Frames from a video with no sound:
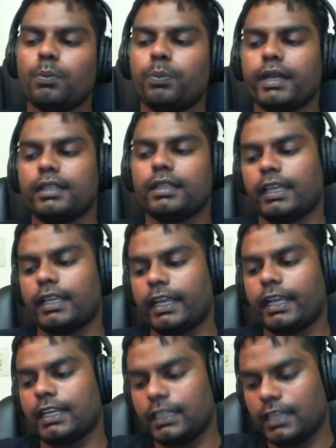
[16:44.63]
But like I
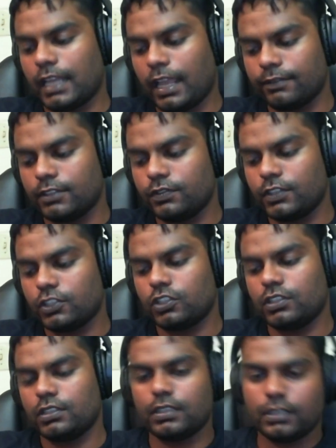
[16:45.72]
kind of have this vision,